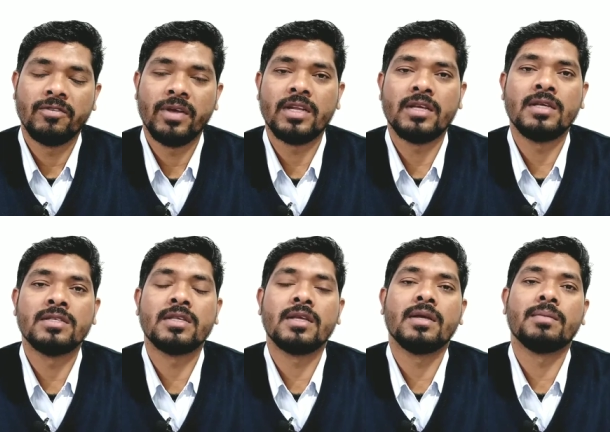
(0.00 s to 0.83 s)
Very
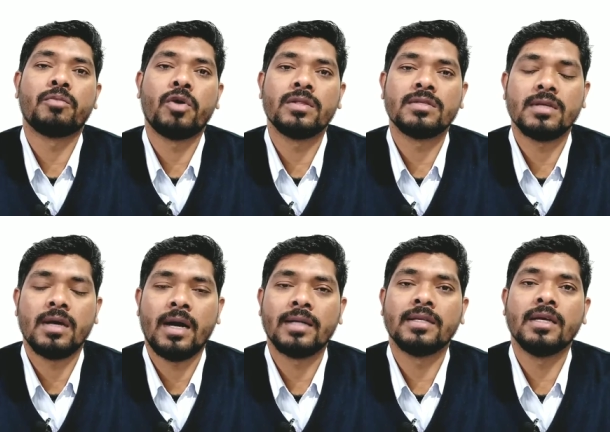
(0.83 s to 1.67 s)
easy points
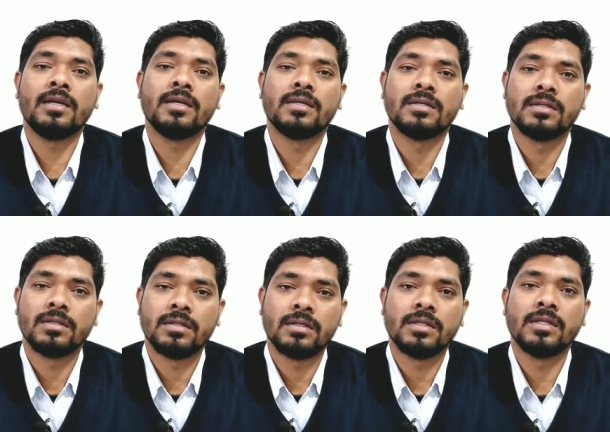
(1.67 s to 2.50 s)
are there
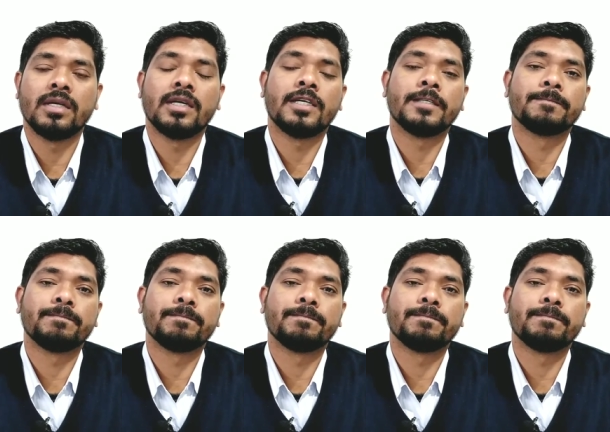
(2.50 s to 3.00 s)
the